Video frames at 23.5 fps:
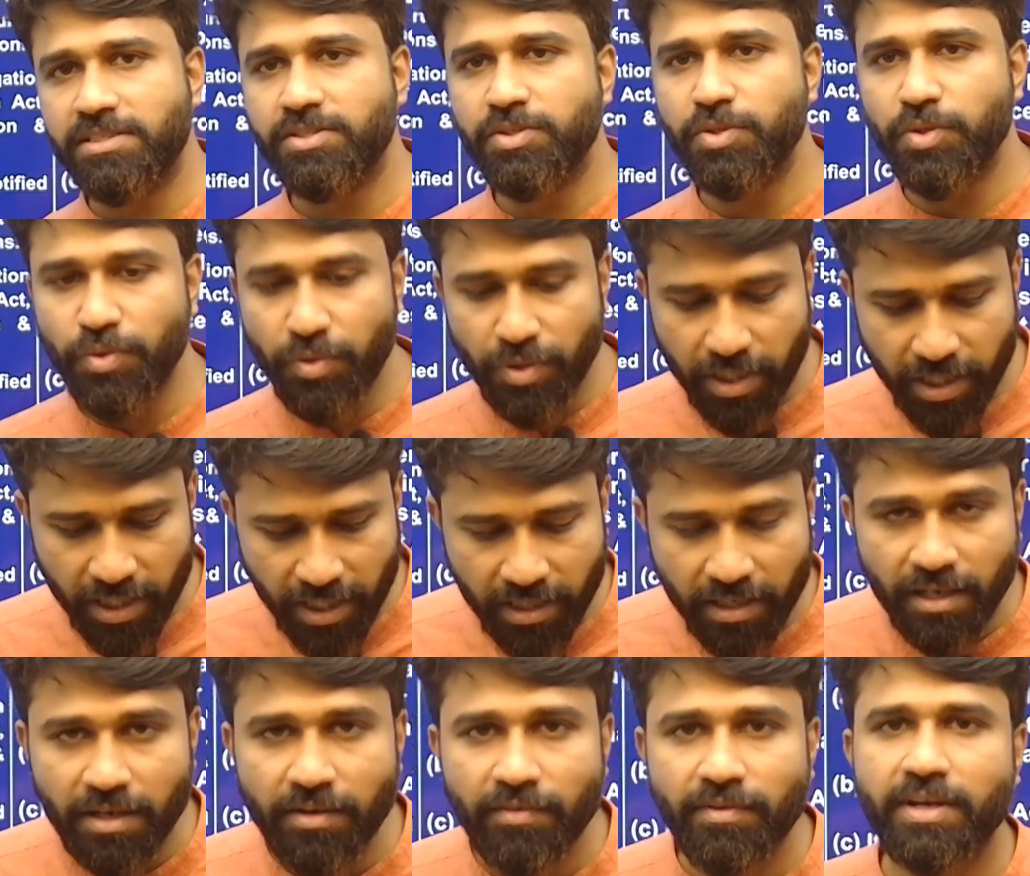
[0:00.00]
union
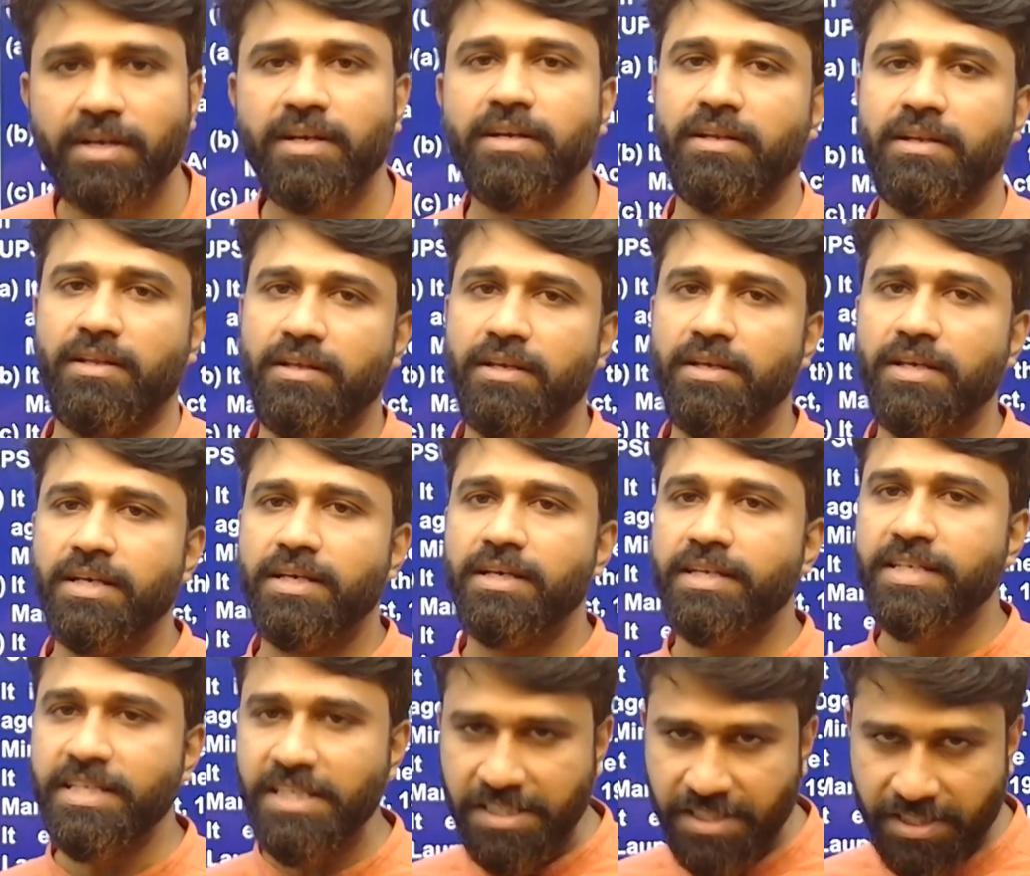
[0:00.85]
governed
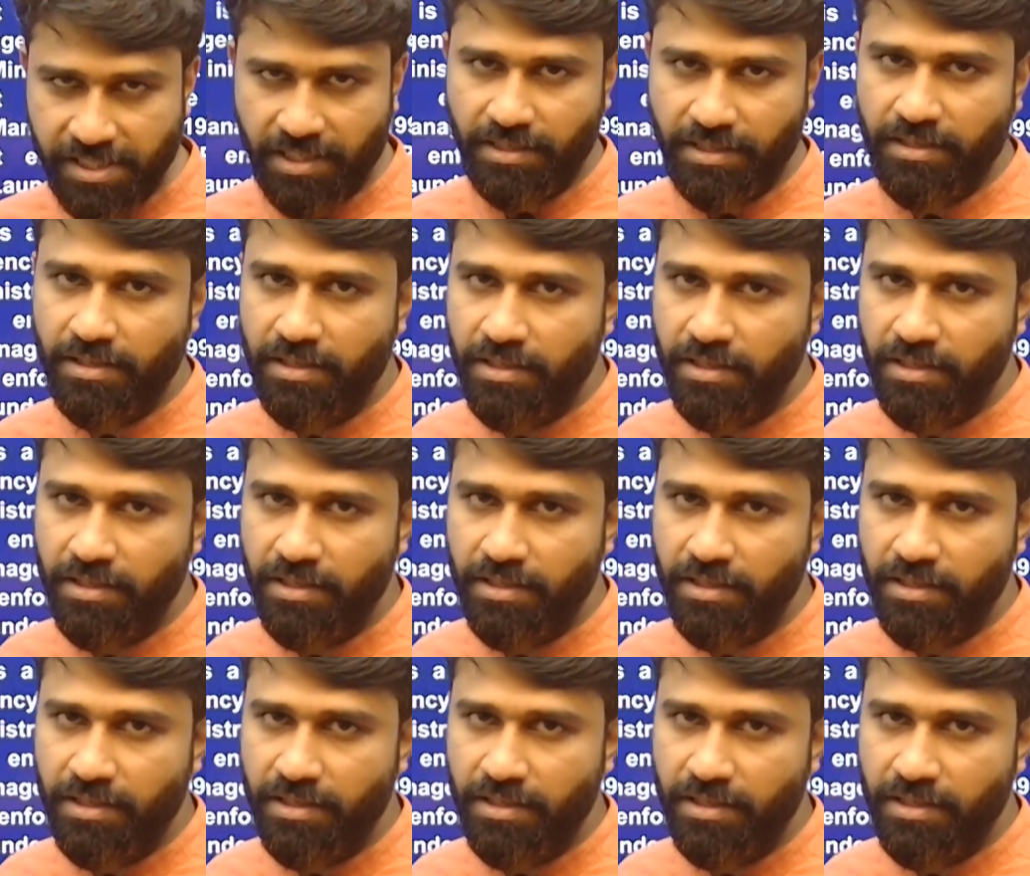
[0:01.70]
region.